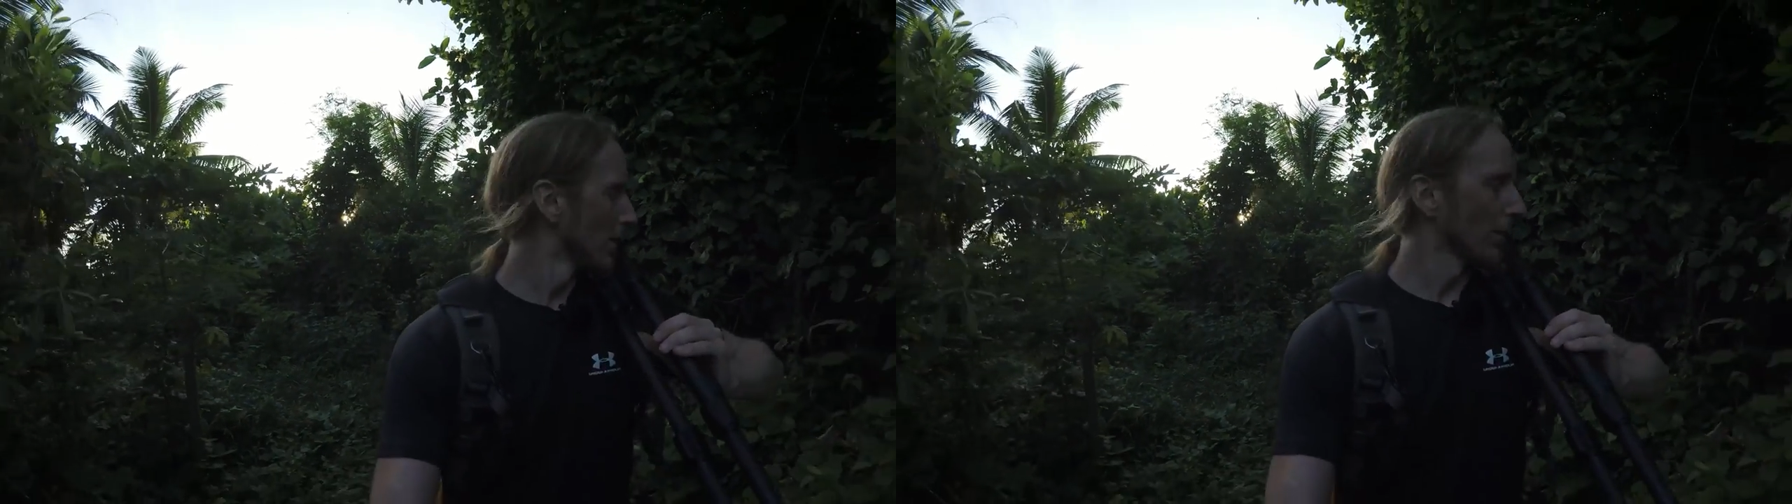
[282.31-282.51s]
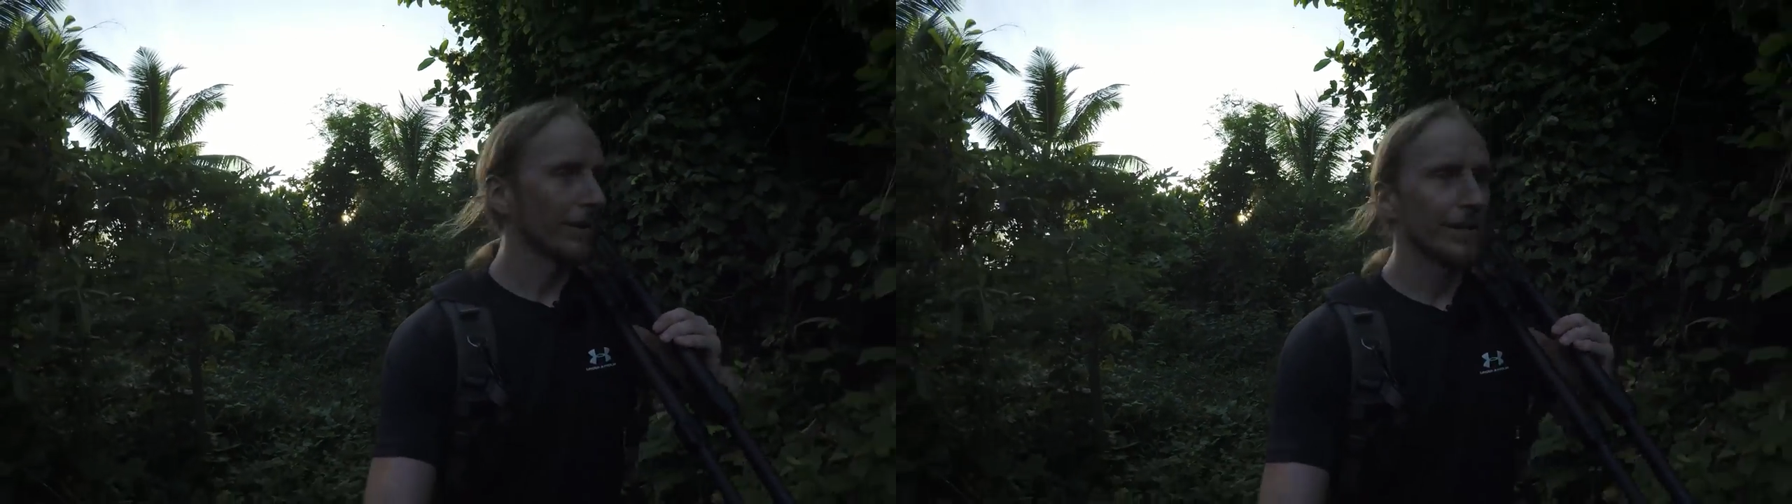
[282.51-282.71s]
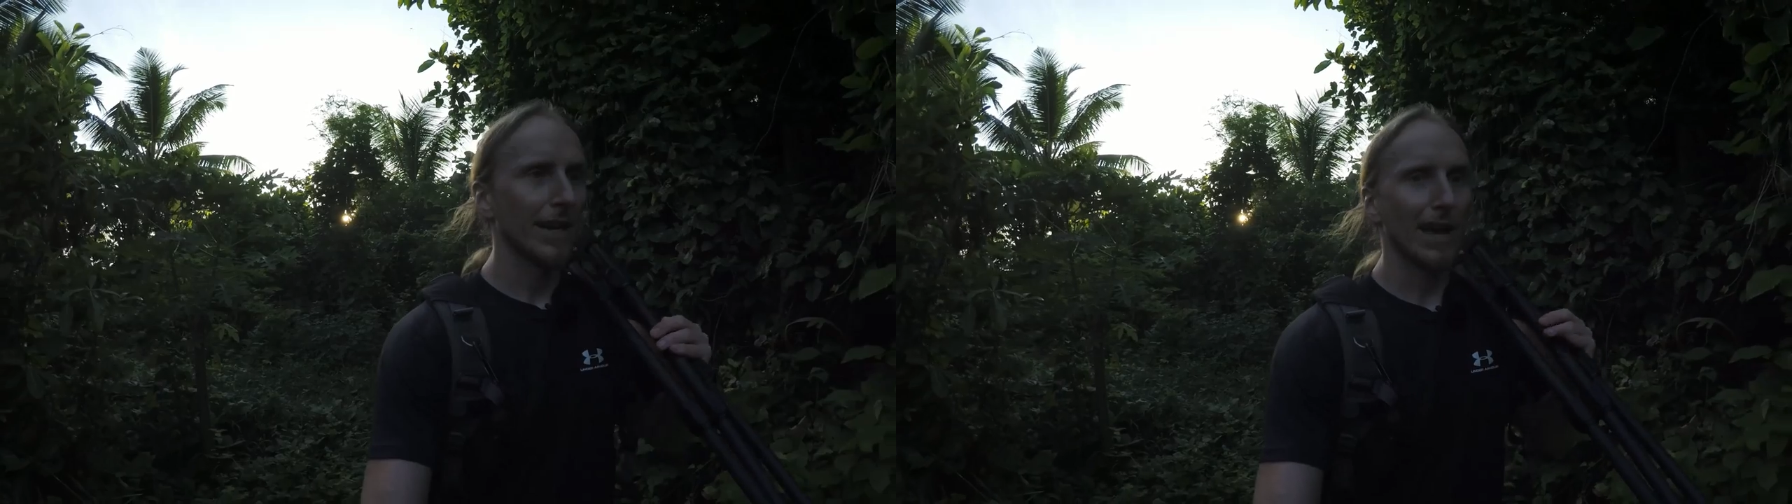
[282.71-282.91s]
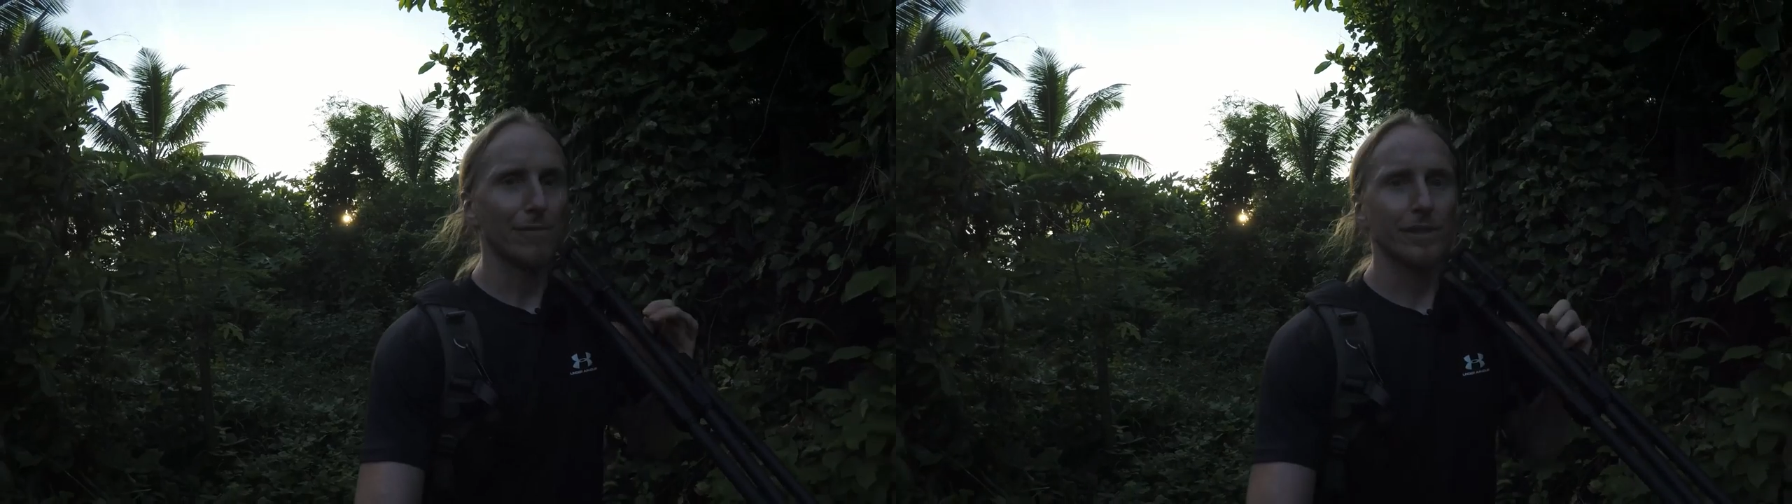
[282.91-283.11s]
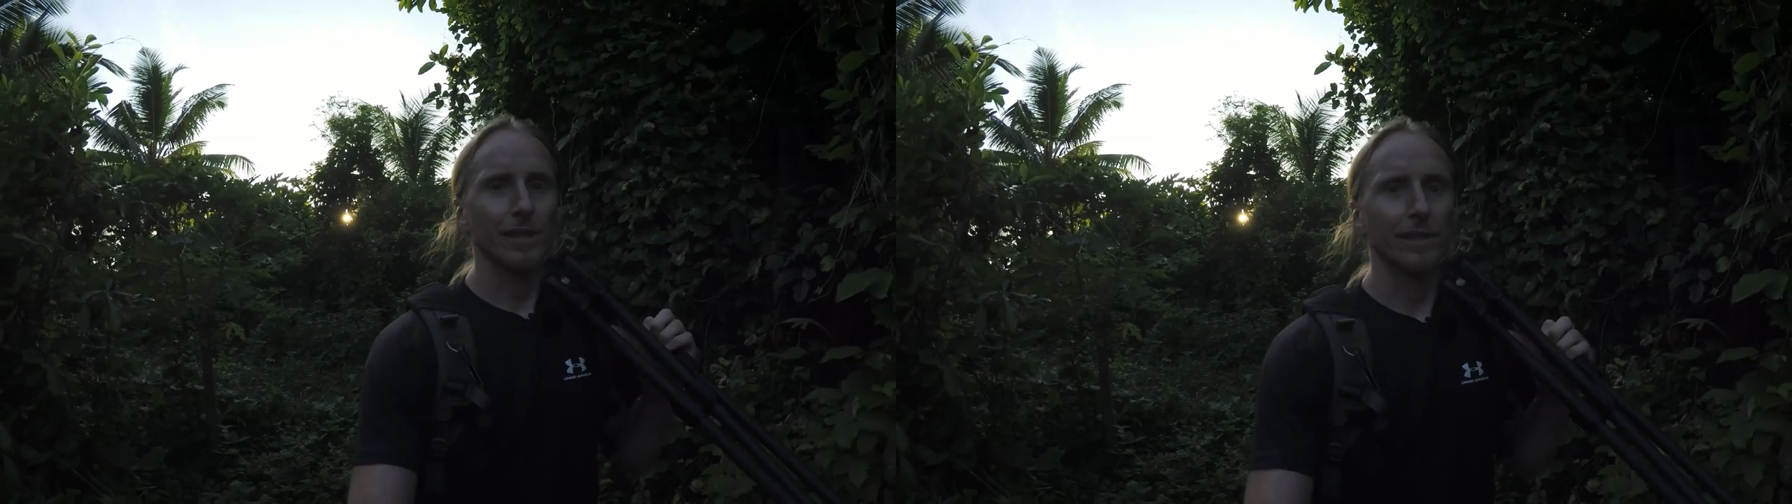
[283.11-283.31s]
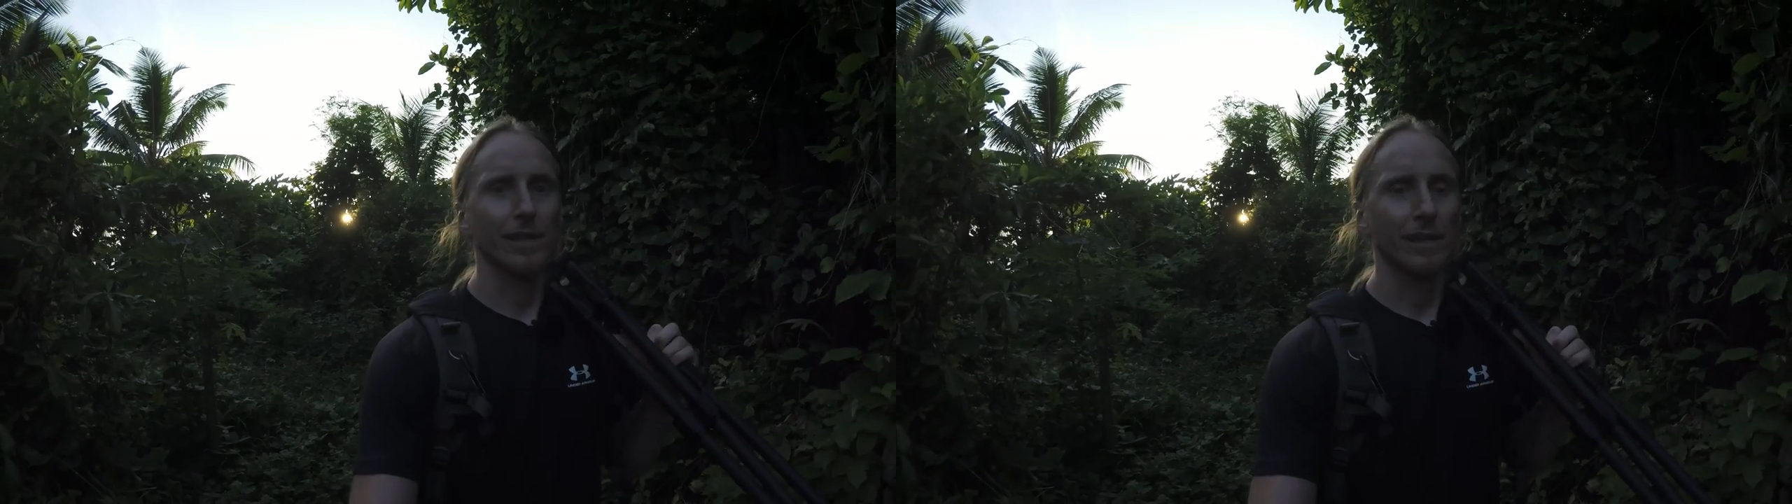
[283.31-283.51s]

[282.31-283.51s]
or the day after and